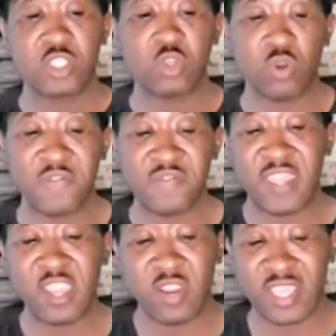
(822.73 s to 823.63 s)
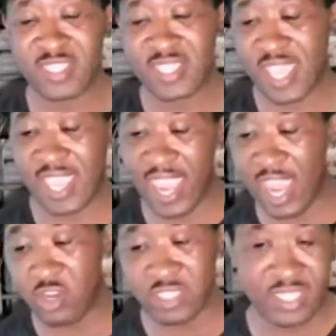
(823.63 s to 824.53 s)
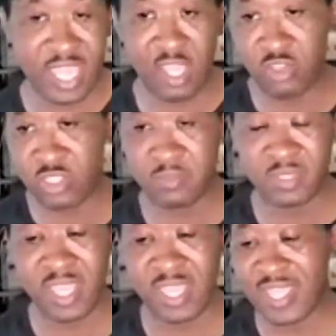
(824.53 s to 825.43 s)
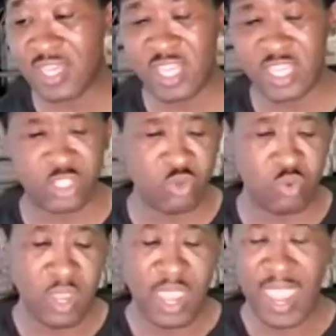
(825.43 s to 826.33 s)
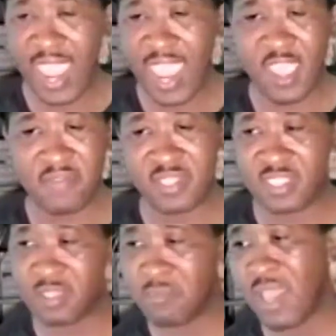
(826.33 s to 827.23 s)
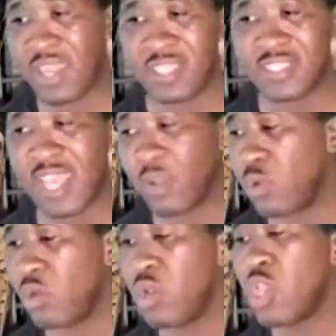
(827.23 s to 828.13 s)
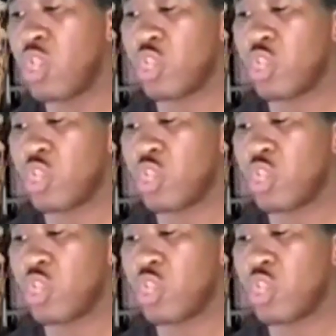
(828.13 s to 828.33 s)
So if there is a hairstyle or something like that that you have, and somebody is like, well,